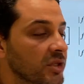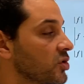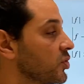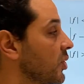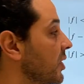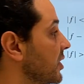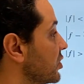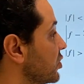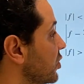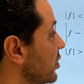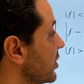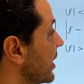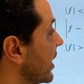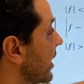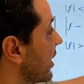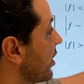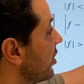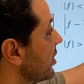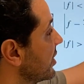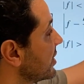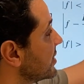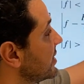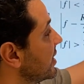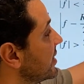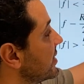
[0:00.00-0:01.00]
is 1. So the
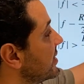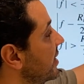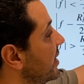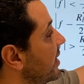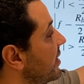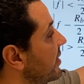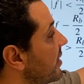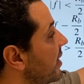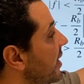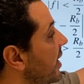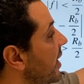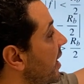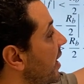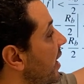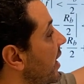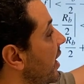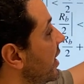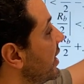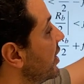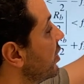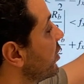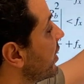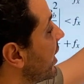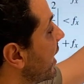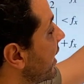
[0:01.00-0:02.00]
constant here,
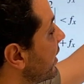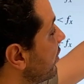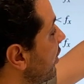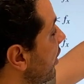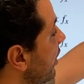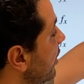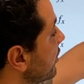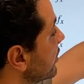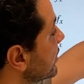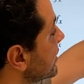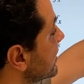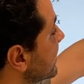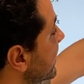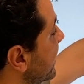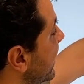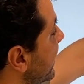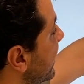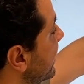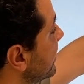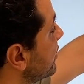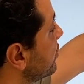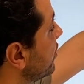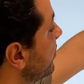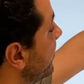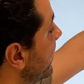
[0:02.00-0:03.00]
you can always
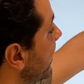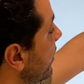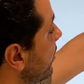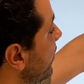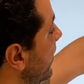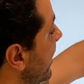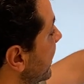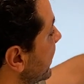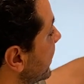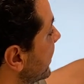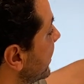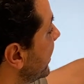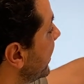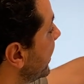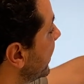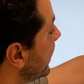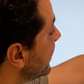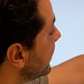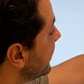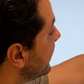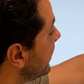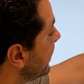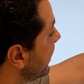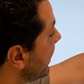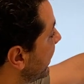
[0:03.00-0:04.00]
scale it to be
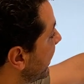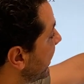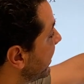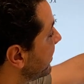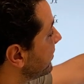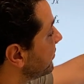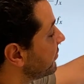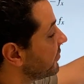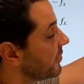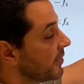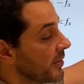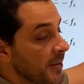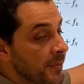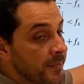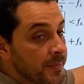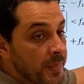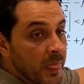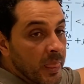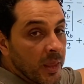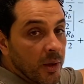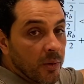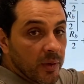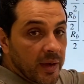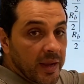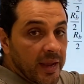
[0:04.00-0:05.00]
1.5.
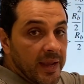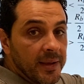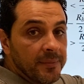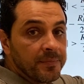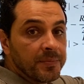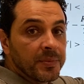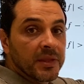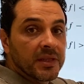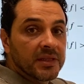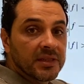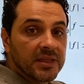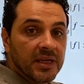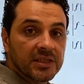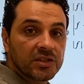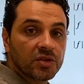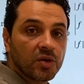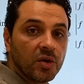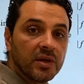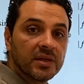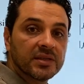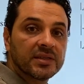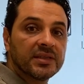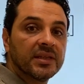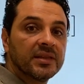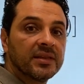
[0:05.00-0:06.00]
Okay? This
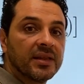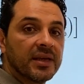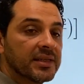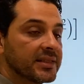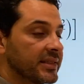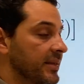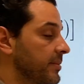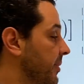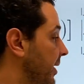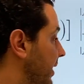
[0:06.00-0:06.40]
constant doesn't